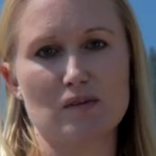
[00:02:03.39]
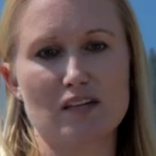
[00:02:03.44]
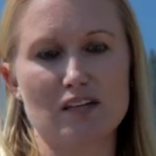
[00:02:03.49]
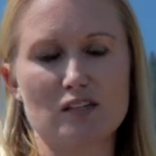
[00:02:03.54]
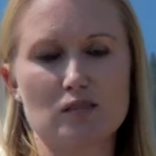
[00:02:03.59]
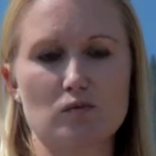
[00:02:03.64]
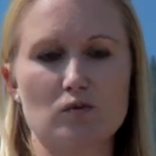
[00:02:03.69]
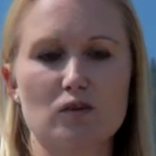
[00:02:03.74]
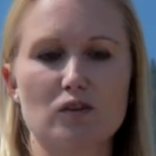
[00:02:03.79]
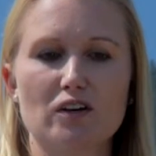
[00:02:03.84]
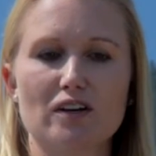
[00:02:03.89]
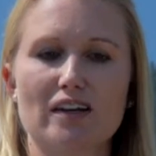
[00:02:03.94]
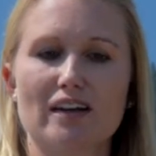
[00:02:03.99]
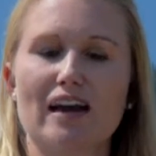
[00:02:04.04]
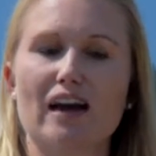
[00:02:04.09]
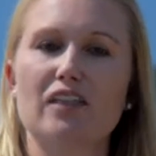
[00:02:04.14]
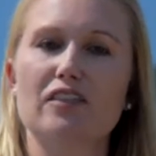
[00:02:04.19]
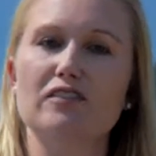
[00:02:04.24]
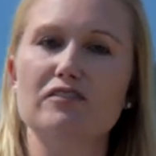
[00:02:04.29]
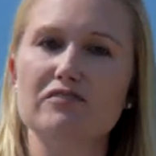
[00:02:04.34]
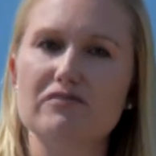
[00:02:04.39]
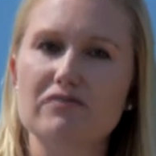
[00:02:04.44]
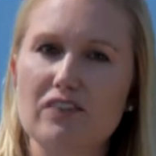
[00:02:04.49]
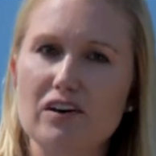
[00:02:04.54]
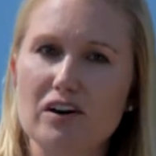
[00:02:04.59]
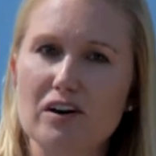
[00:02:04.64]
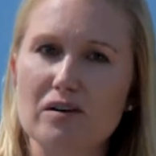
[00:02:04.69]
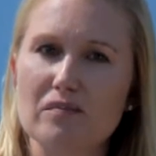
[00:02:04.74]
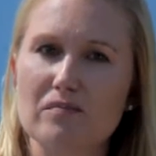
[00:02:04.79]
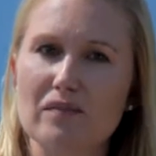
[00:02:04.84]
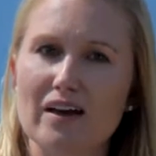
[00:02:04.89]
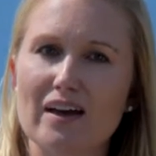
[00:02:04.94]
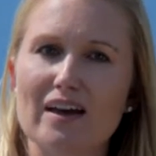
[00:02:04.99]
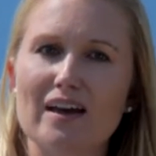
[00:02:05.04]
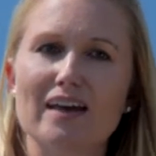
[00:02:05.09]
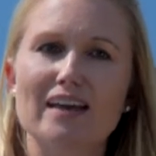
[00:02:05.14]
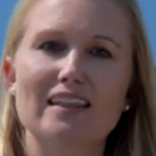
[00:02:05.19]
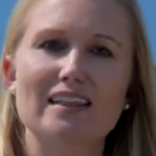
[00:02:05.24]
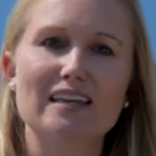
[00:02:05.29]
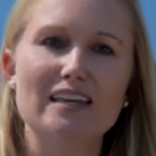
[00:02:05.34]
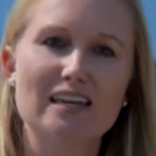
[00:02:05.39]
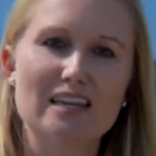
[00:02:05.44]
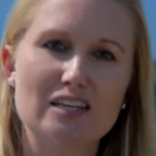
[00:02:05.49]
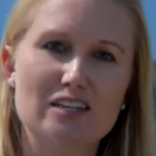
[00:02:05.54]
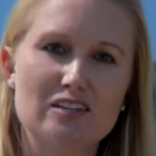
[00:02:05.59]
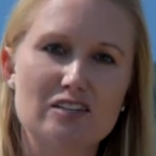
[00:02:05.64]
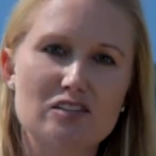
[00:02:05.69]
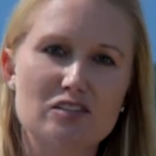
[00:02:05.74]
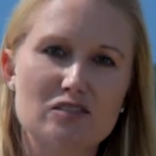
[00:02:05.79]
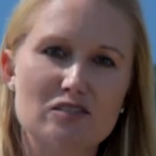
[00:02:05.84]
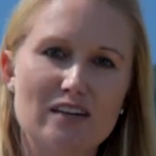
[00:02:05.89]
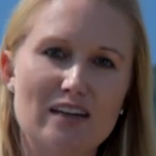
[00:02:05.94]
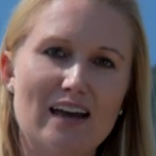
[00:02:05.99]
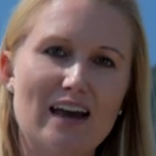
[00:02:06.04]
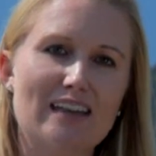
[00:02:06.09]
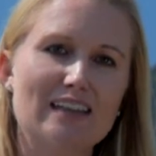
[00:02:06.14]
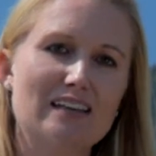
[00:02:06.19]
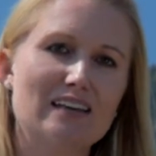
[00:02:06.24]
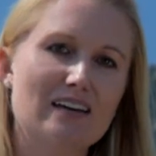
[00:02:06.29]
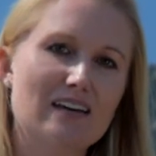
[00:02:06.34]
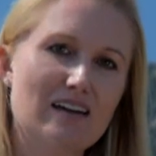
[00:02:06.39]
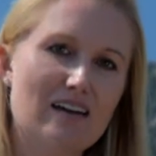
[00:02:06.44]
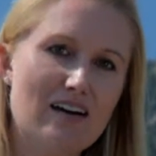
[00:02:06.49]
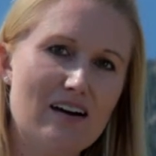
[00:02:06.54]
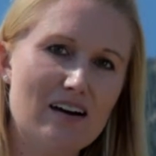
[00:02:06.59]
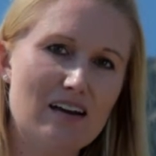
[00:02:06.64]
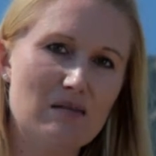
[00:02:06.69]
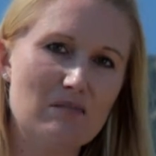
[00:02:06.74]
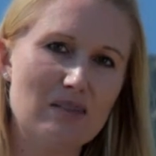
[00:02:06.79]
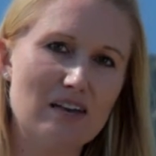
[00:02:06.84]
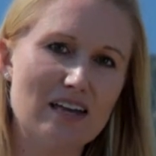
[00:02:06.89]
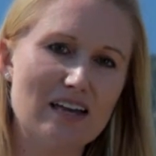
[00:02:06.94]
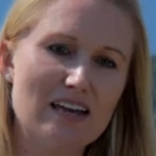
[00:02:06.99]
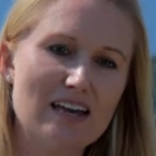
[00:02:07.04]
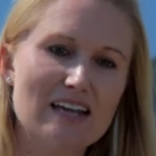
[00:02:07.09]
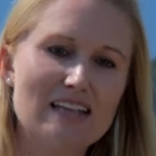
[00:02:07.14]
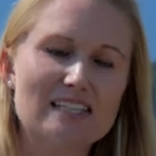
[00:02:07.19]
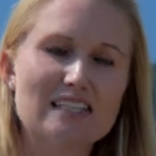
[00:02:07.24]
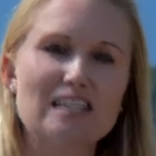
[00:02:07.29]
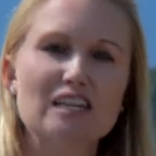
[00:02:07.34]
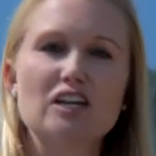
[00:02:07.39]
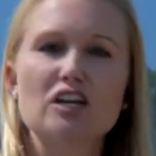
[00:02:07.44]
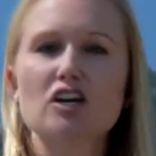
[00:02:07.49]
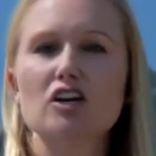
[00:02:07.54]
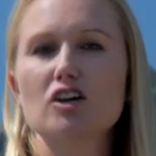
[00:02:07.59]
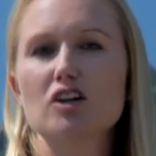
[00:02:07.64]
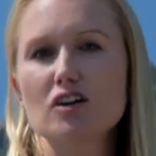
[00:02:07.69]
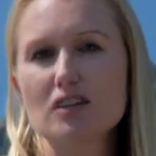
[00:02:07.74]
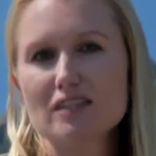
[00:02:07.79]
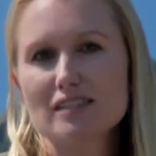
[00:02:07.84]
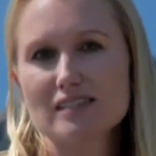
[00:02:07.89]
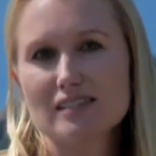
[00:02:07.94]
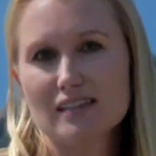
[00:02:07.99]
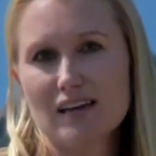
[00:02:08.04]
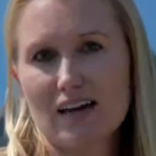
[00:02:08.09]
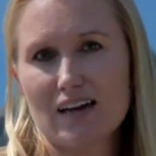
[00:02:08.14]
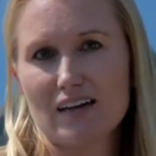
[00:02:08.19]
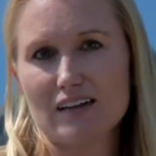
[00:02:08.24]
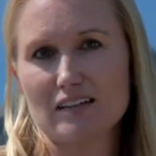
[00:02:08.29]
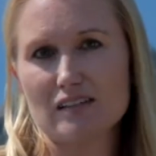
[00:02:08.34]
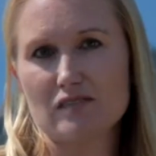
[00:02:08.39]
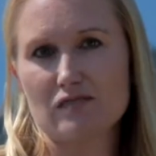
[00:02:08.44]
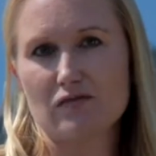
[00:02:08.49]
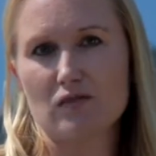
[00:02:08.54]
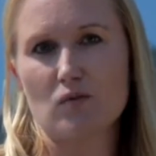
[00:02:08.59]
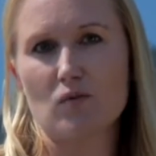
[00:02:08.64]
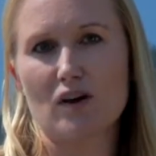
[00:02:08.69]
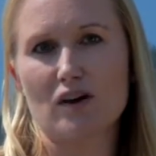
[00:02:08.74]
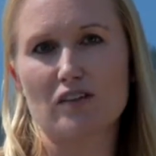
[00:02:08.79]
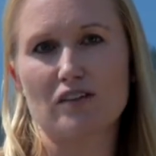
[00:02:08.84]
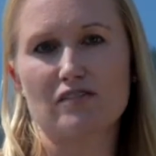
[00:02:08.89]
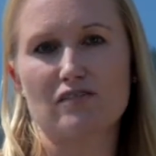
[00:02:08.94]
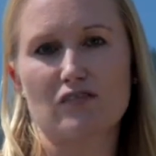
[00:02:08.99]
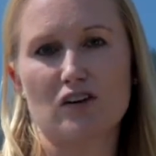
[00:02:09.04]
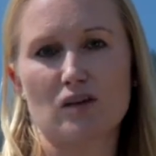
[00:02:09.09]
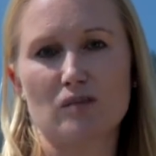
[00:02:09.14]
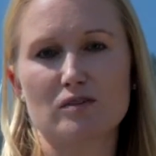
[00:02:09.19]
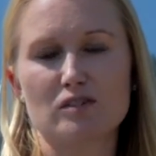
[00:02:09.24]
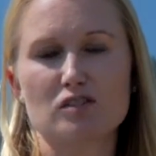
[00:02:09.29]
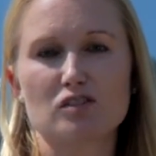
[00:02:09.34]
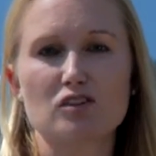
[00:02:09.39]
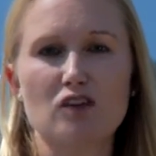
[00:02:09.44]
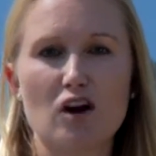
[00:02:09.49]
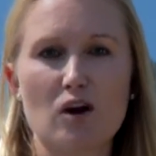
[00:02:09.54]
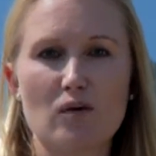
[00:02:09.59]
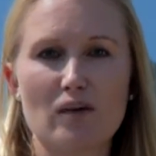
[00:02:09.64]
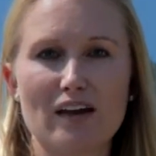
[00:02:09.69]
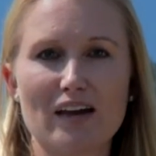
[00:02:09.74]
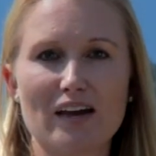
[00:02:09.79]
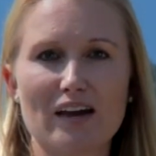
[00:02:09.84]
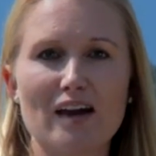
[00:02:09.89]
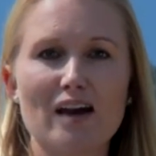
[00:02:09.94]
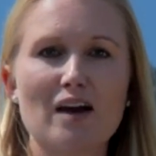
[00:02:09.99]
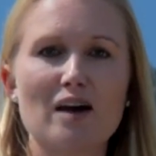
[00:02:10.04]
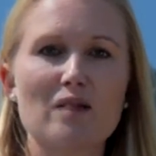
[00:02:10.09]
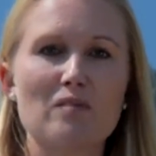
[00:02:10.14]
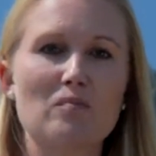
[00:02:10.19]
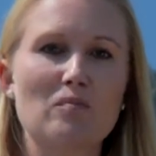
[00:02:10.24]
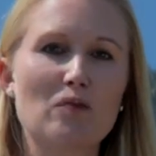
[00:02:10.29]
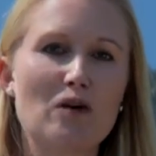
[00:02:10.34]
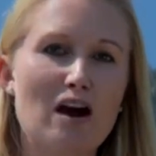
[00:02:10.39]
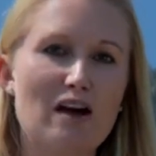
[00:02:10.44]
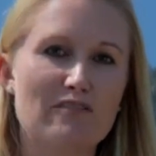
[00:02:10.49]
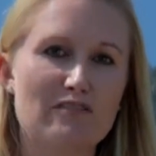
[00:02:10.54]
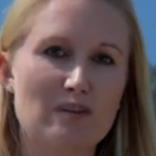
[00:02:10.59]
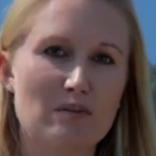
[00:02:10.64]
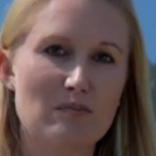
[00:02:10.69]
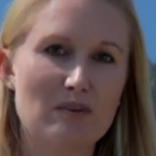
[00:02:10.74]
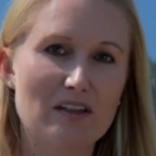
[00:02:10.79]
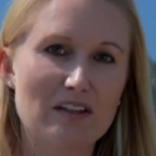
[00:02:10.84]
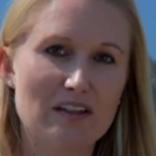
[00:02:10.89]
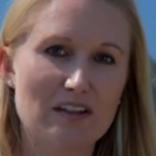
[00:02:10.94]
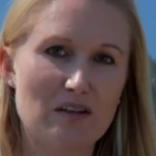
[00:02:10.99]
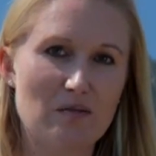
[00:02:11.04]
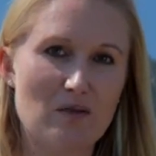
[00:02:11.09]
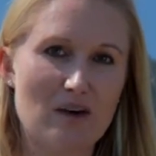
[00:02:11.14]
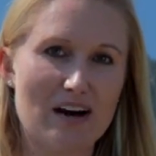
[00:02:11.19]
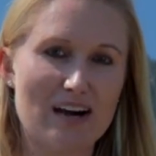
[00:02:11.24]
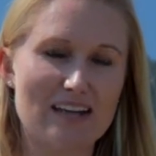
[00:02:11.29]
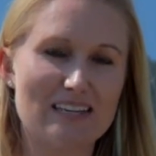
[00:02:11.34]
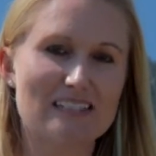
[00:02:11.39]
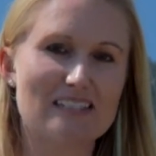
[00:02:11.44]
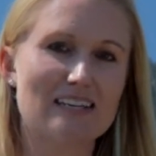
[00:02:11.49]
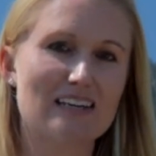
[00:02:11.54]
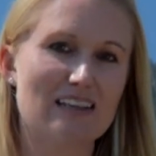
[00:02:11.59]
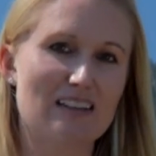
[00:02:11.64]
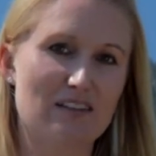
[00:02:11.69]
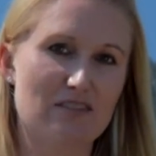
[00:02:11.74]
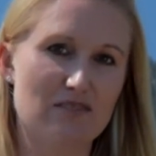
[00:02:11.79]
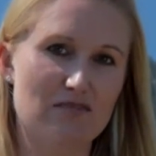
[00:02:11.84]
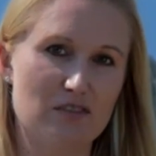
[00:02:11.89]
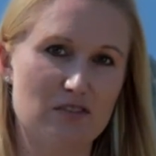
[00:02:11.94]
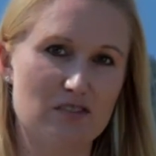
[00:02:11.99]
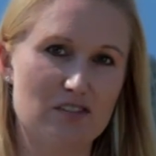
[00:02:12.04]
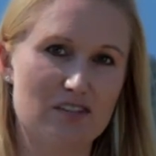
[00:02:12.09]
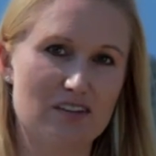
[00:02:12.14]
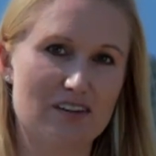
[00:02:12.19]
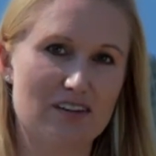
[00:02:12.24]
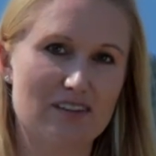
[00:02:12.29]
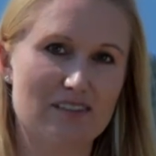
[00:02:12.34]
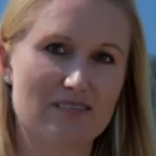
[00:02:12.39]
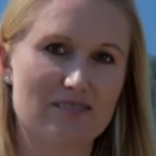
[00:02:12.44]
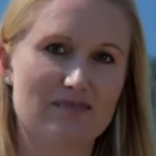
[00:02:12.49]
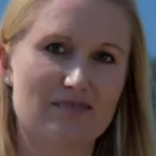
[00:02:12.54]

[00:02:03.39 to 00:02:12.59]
means we're looking at the firm, the industry, and the economy to get a good sense for where the firm is going profitability-wise in the future.